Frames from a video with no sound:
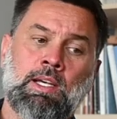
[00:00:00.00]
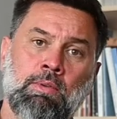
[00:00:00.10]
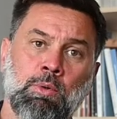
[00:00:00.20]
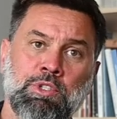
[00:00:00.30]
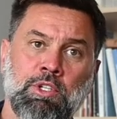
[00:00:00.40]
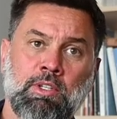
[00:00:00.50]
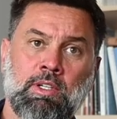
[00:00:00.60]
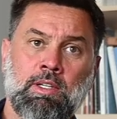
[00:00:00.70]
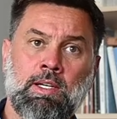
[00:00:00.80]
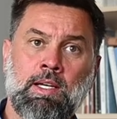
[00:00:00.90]
evolution,
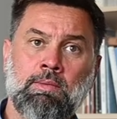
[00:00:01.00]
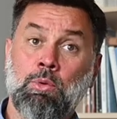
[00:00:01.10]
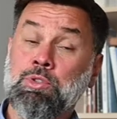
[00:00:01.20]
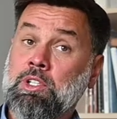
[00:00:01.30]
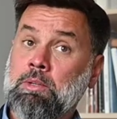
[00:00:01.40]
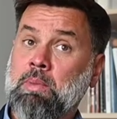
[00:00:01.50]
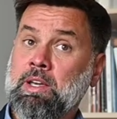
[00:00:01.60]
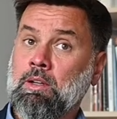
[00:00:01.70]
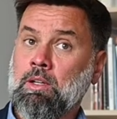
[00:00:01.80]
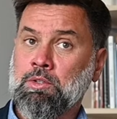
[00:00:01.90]
uh, evolutionary
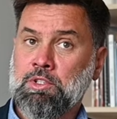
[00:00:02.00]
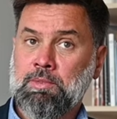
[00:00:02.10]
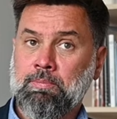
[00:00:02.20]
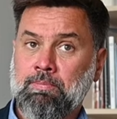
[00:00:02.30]
biology.